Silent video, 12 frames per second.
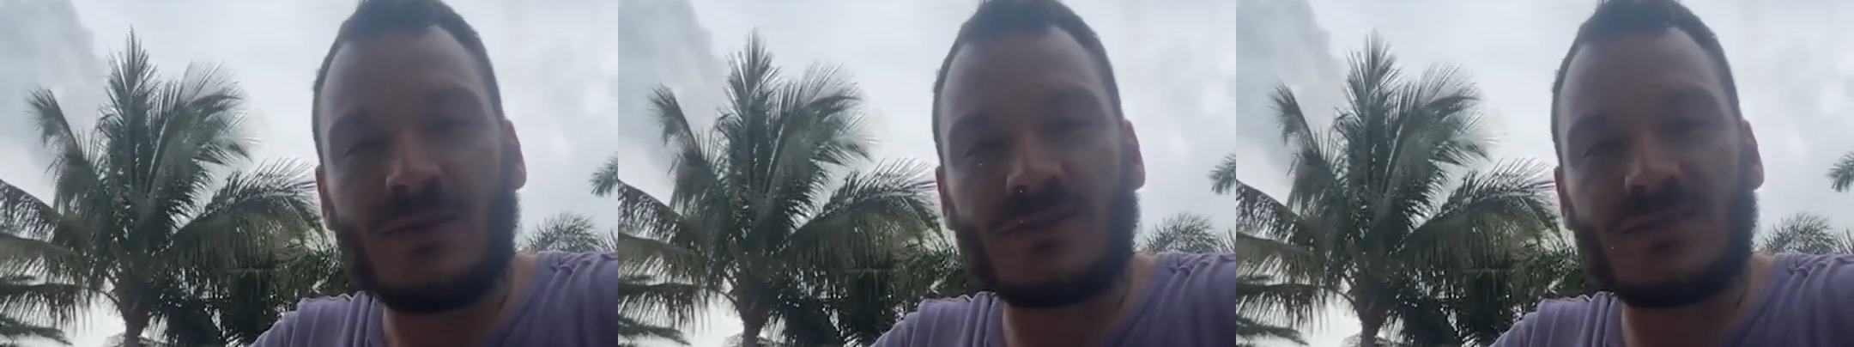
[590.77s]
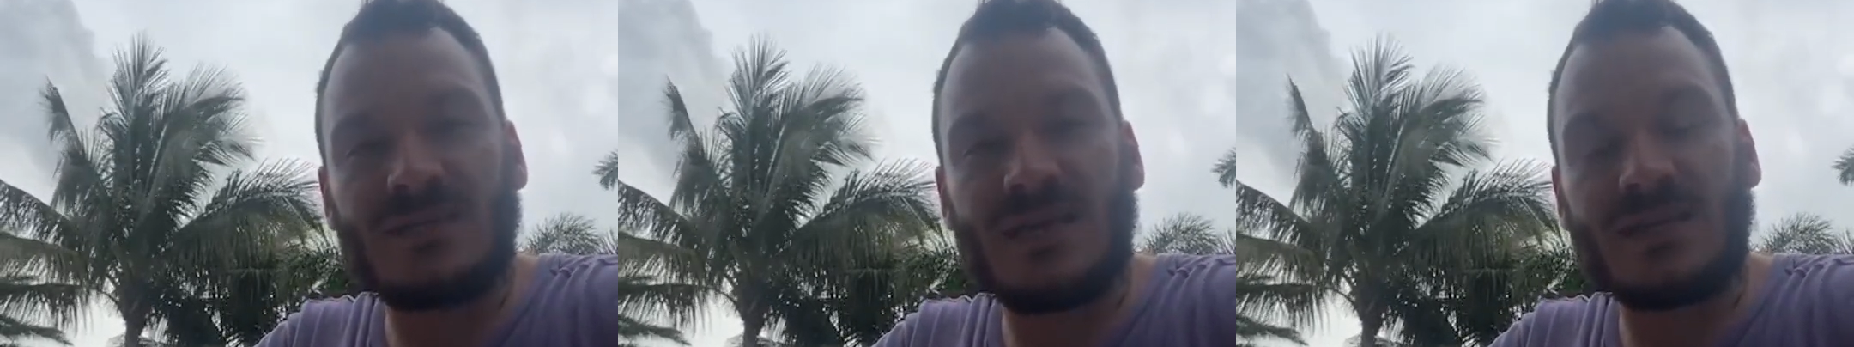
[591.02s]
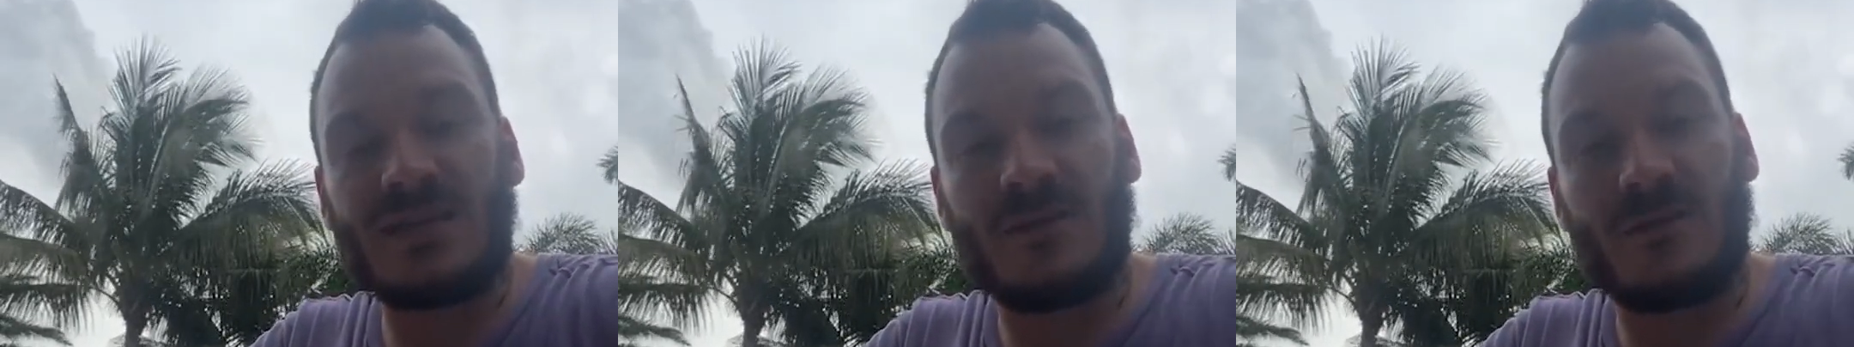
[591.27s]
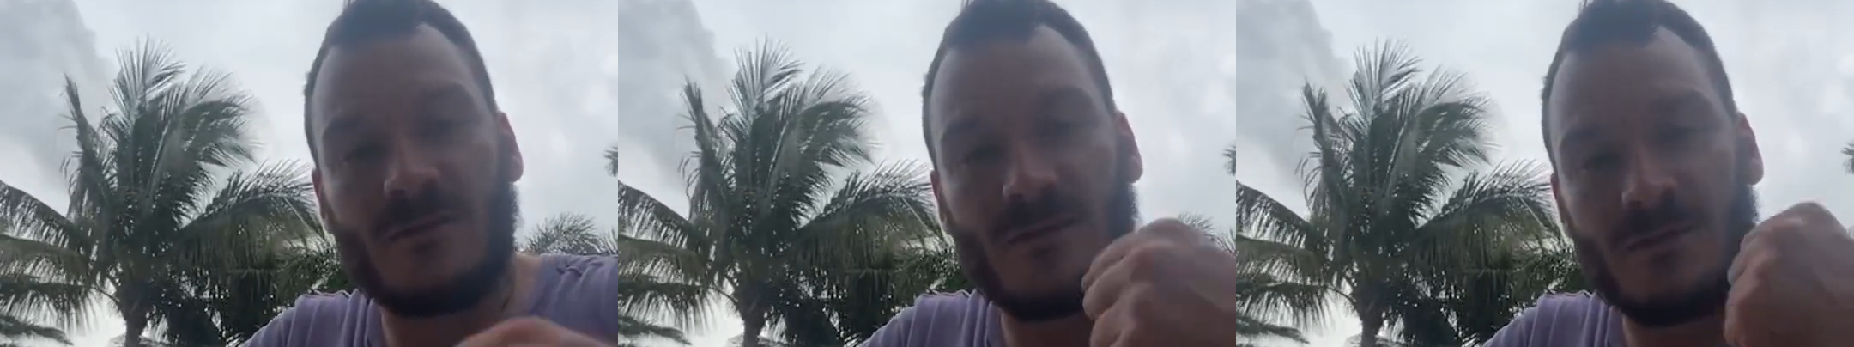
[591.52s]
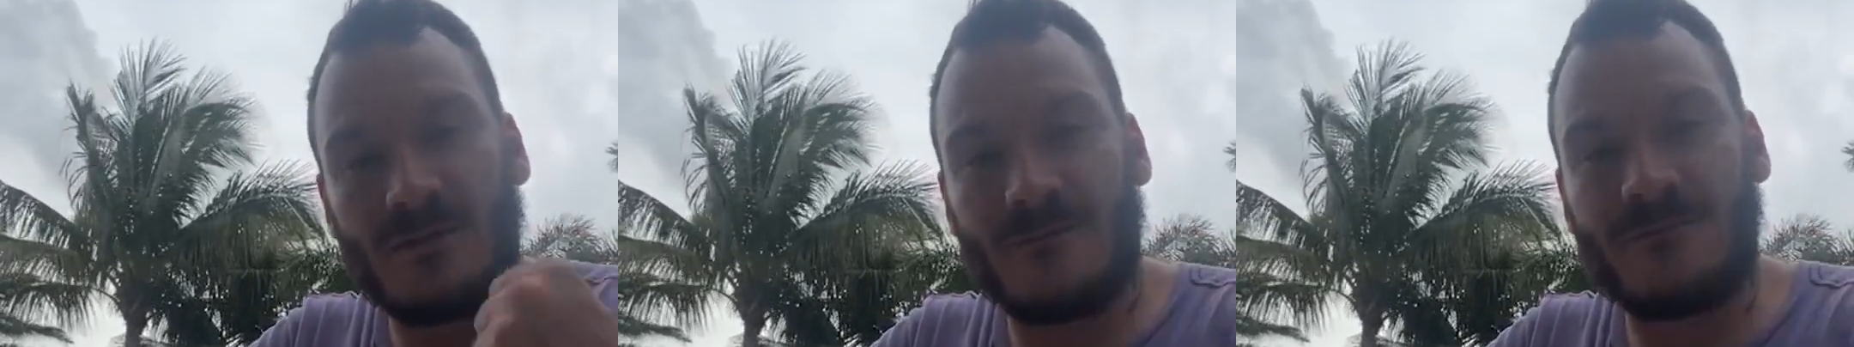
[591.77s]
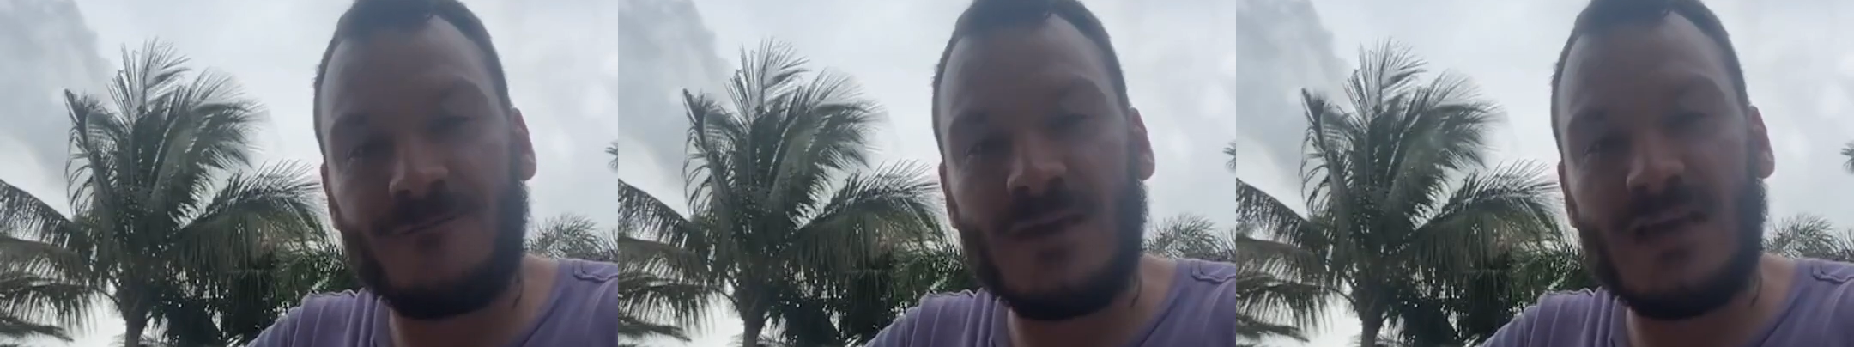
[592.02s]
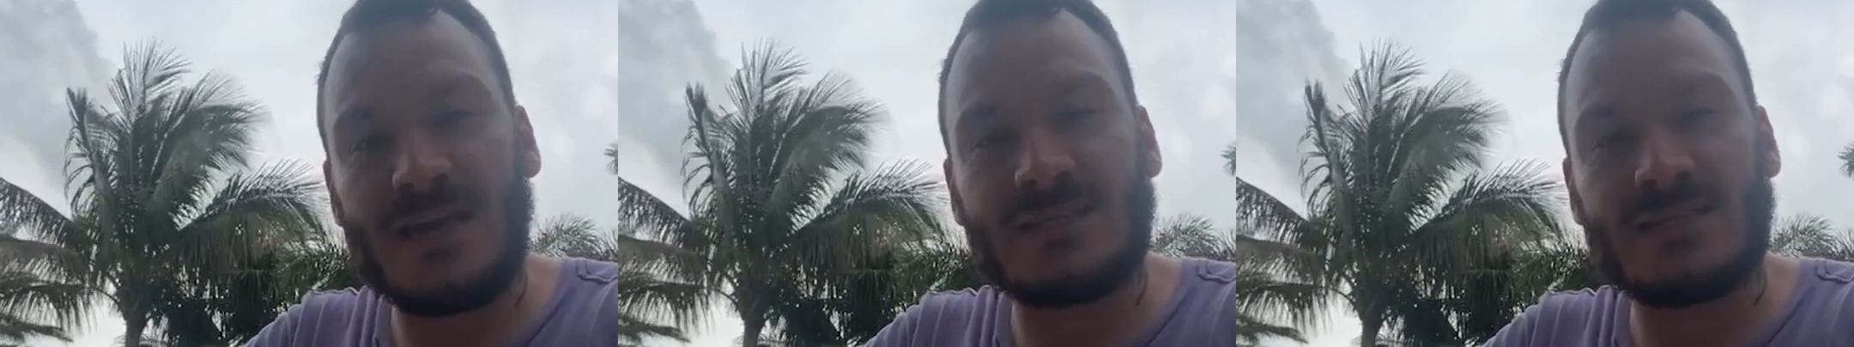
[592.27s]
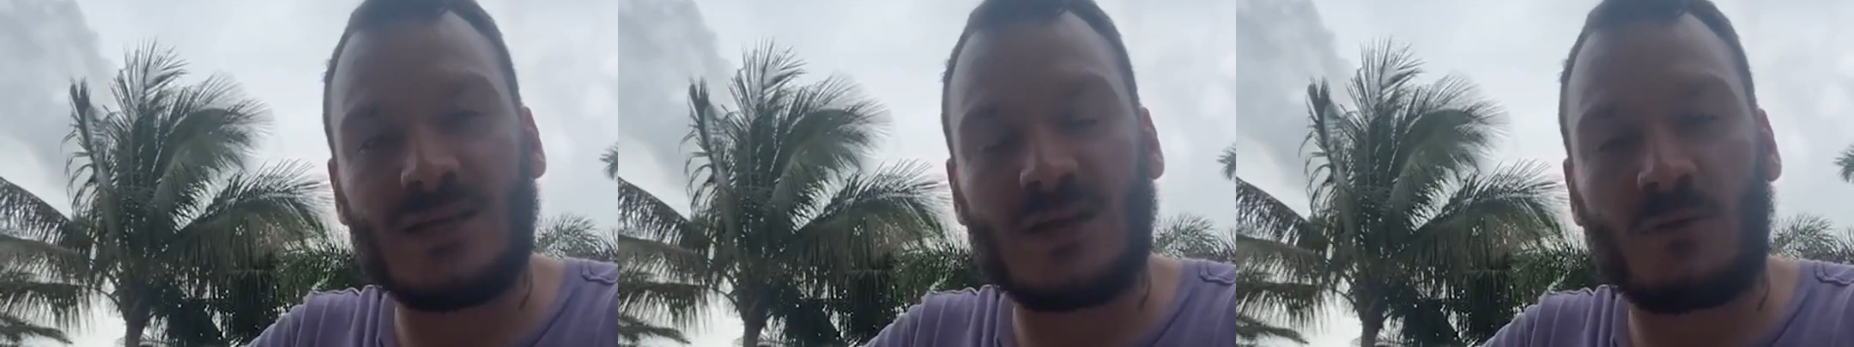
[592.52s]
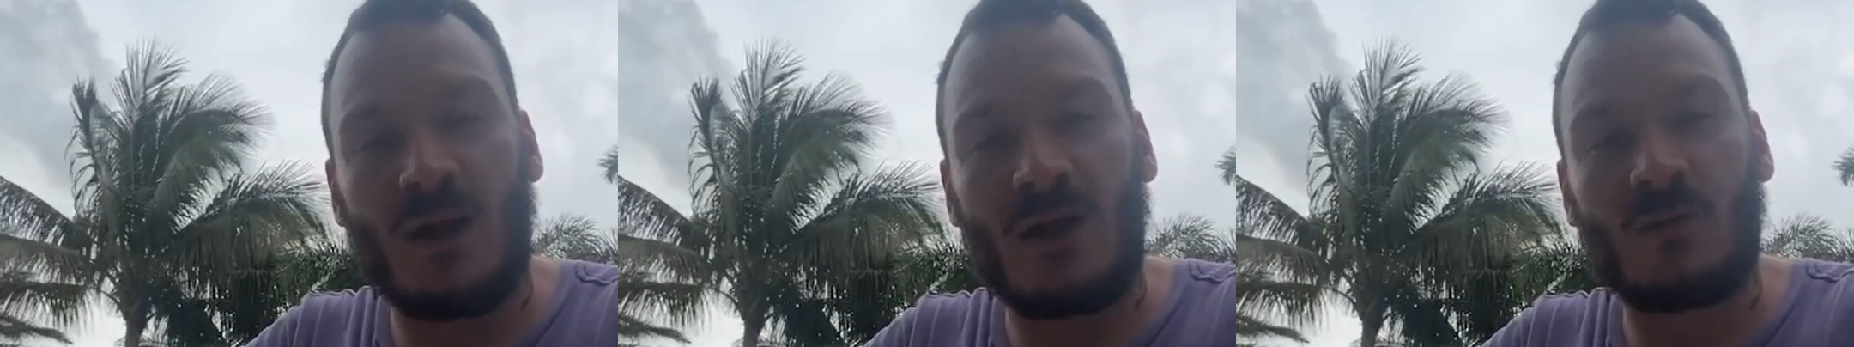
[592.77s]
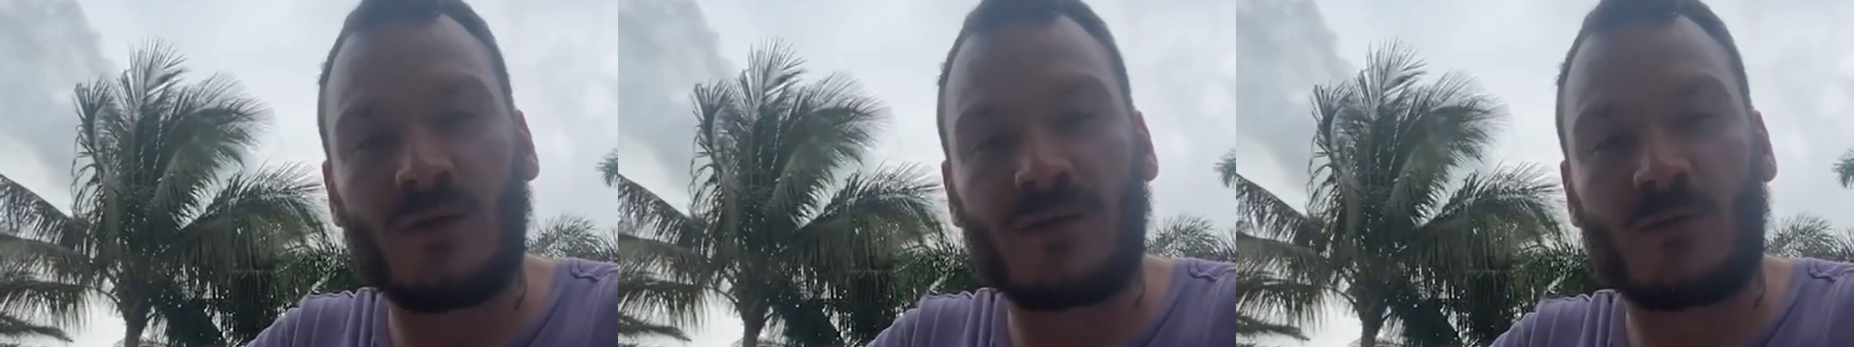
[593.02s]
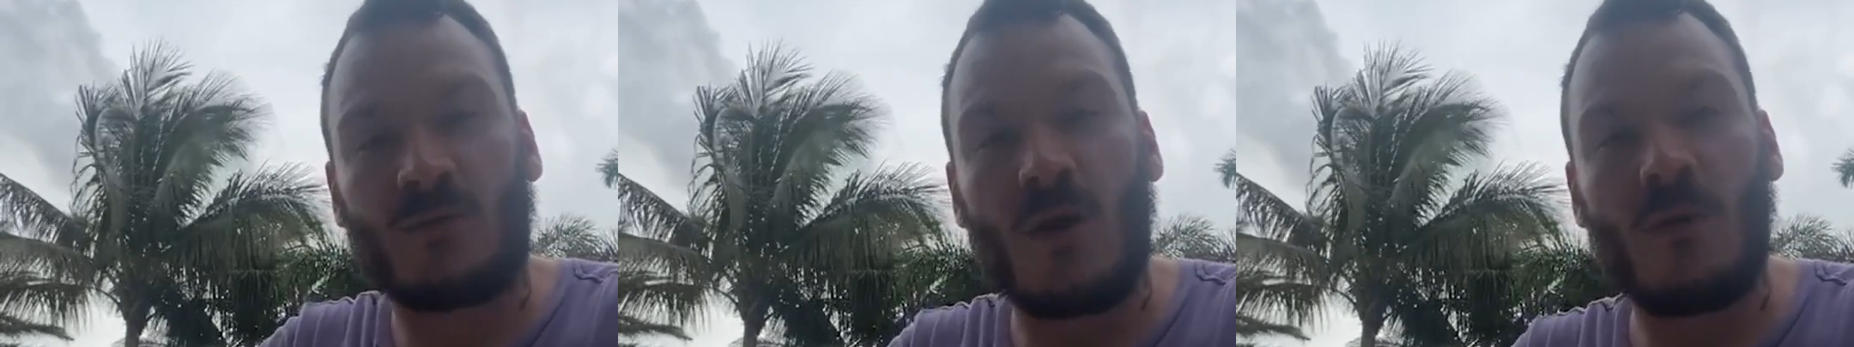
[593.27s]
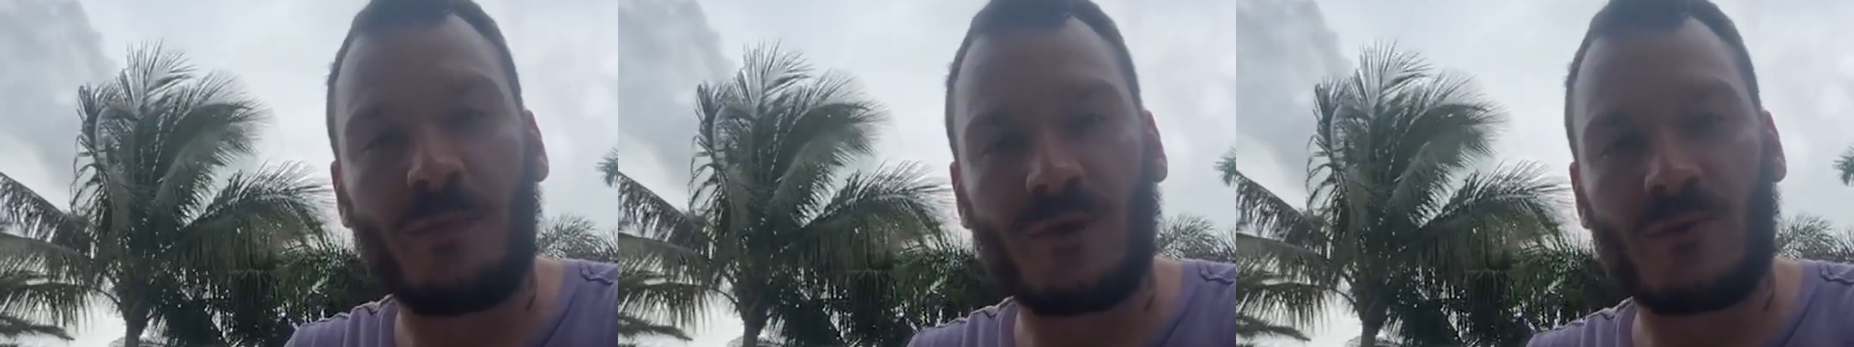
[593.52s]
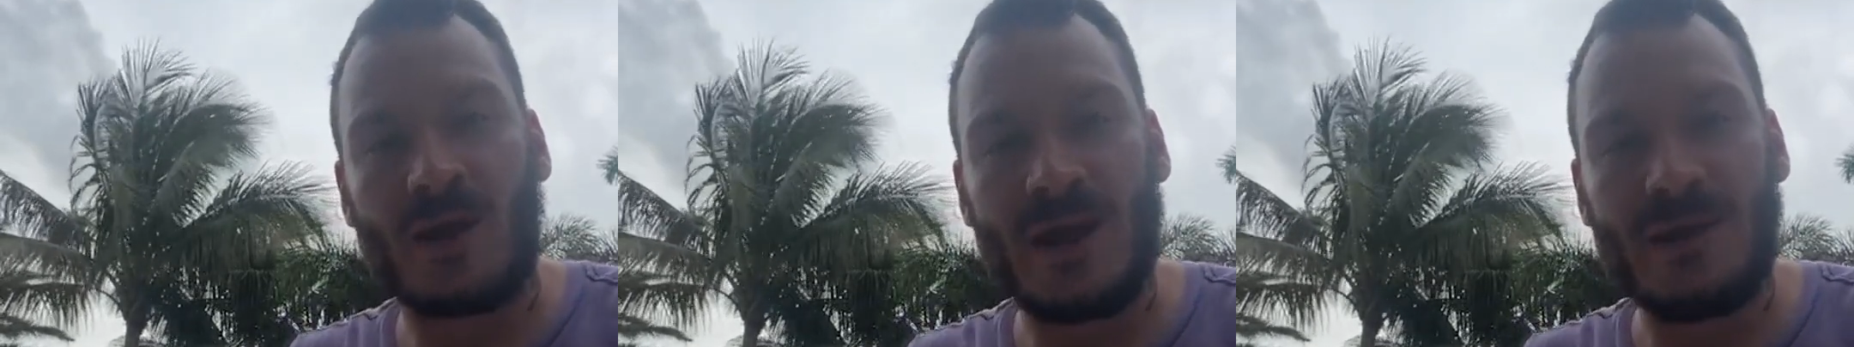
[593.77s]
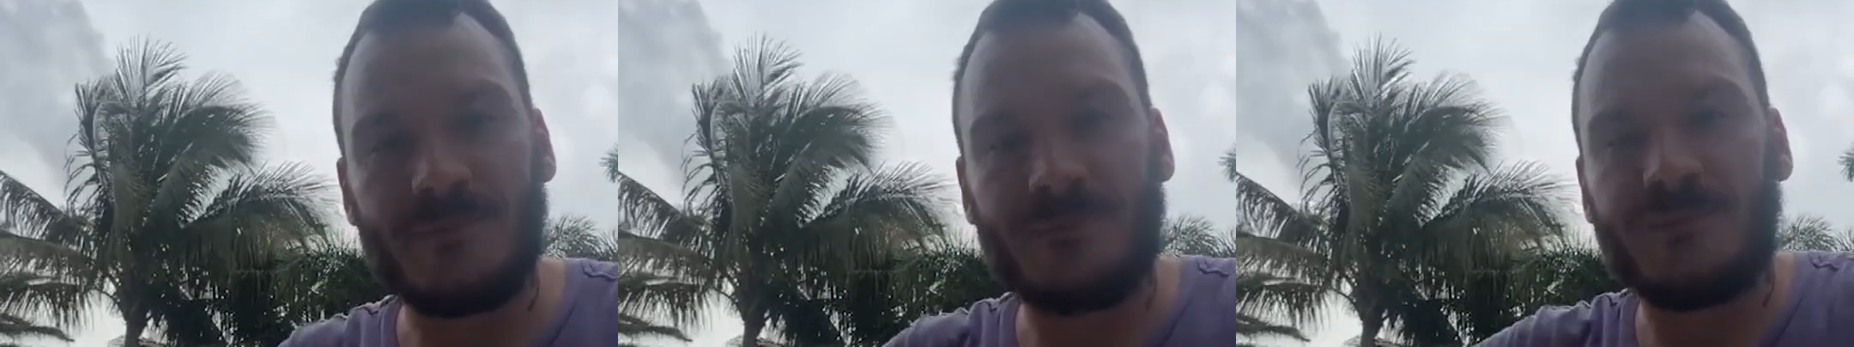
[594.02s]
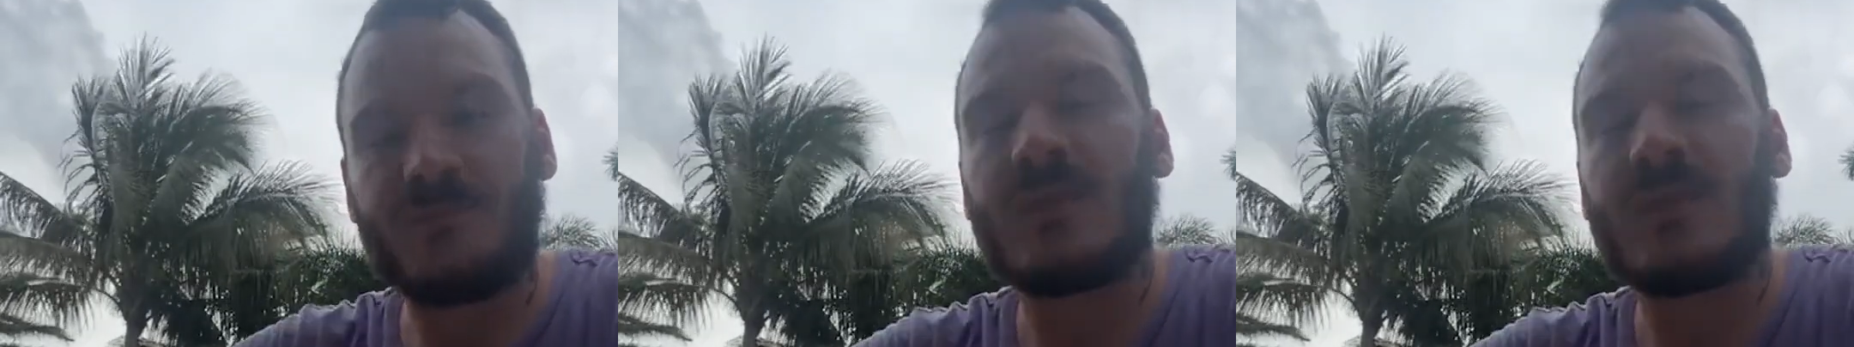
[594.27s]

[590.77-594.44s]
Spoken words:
they'll stick their feet into the ground with a rope, right?